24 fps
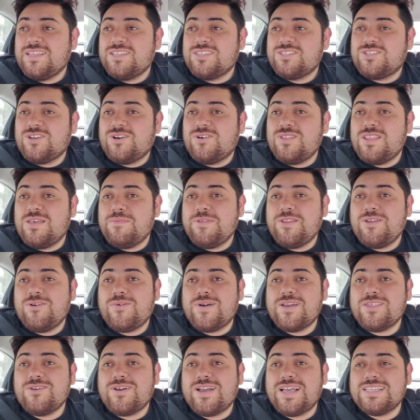So let me know
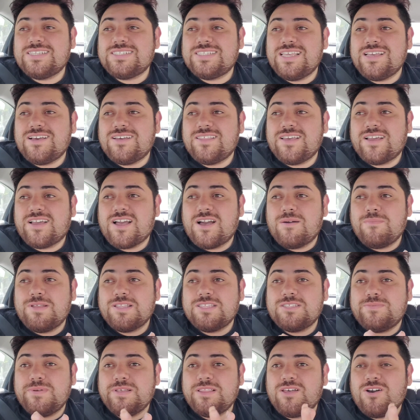what you guys think in the
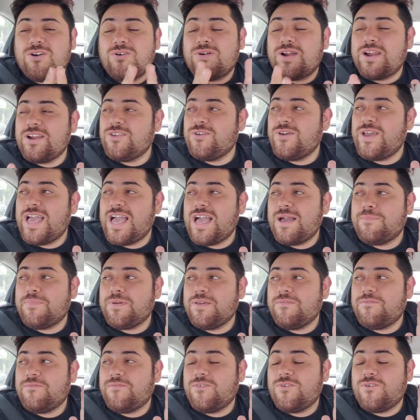comments below. Are you
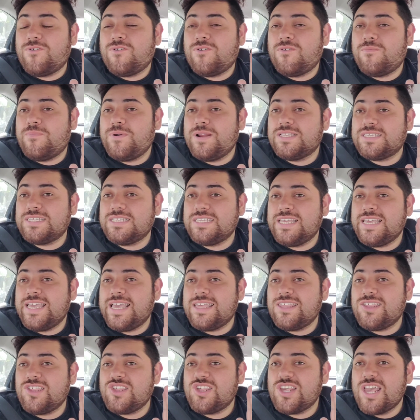happy for Brittany
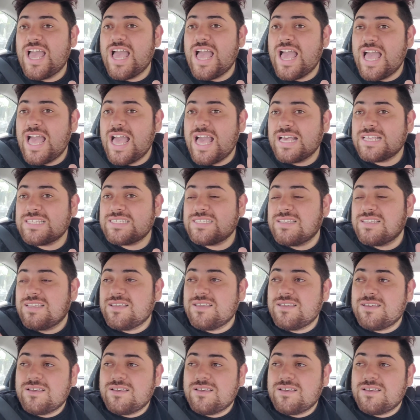and Jax?